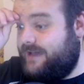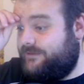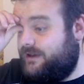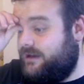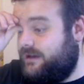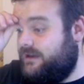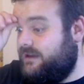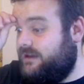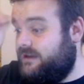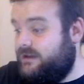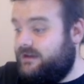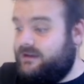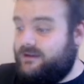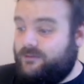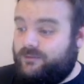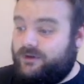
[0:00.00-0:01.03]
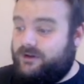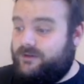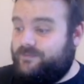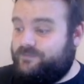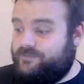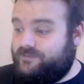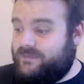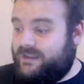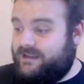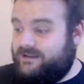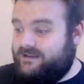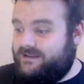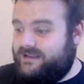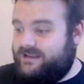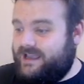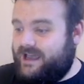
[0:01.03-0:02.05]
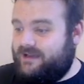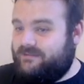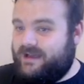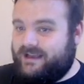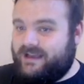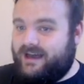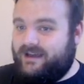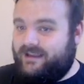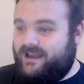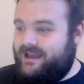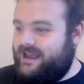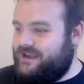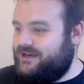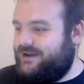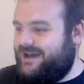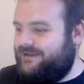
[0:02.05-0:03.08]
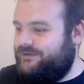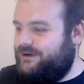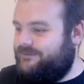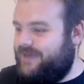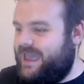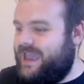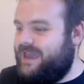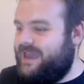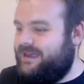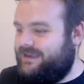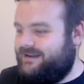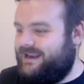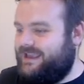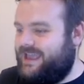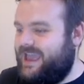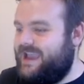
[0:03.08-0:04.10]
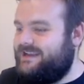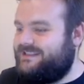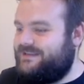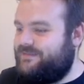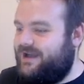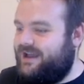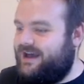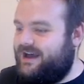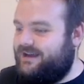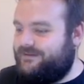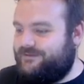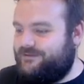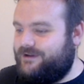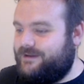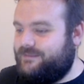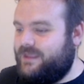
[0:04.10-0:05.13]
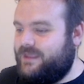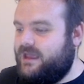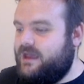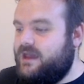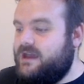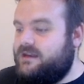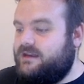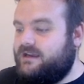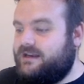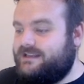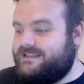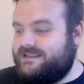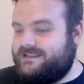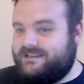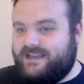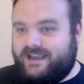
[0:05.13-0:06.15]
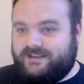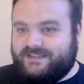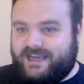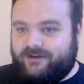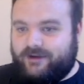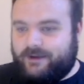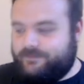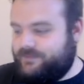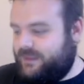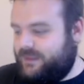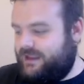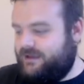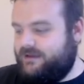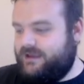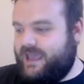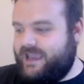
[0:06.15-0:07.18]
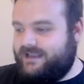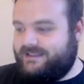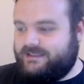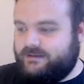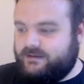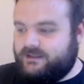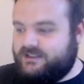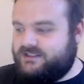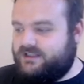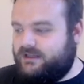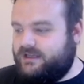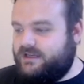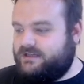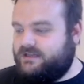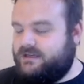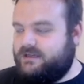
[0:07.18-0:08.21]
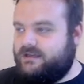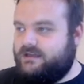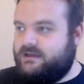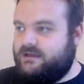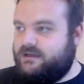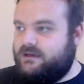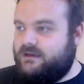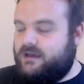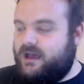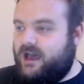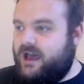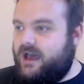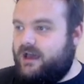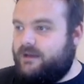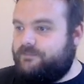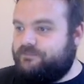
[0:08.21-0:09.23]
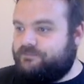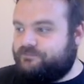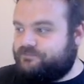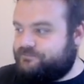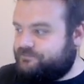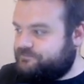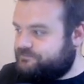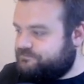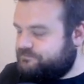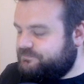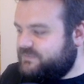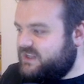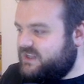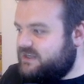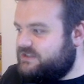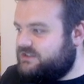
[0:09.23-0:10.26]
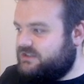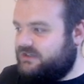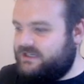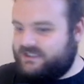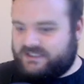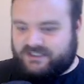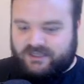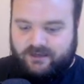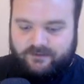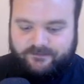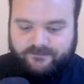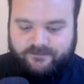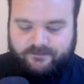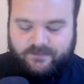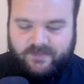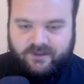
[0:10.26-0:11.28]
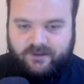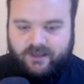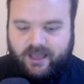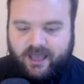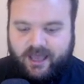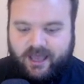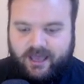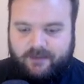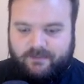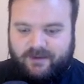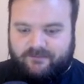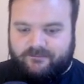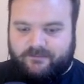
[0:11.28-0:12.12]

ever, but yeah, I can't, I don't have enough eh, like hate in my heart for it. Nicholas Tesla's Night of Terror, 8. Solid, um, solid stuff. Um,